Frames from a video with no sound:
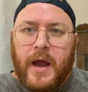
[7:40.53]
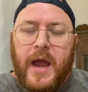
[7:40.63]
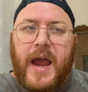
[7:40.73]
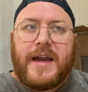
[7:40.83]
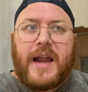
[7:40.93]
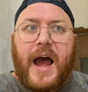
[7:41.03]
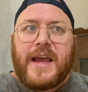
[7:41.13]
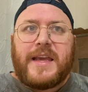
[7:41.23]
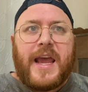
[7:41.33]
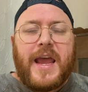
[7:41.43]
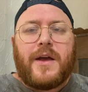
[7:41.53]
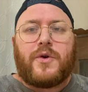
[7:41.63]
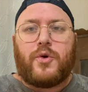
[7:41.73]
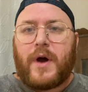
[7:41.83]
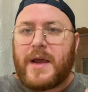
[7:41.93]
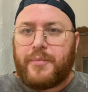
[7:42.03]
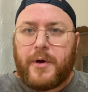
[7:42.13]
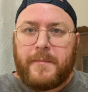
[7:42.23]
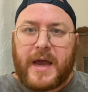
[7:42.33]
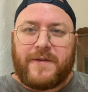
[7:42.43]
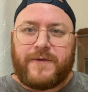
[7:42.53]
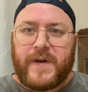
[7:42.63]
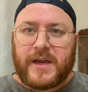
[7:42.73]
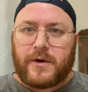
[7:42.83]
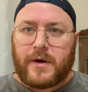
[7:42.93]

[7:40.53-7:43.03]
And I can't quite put my finger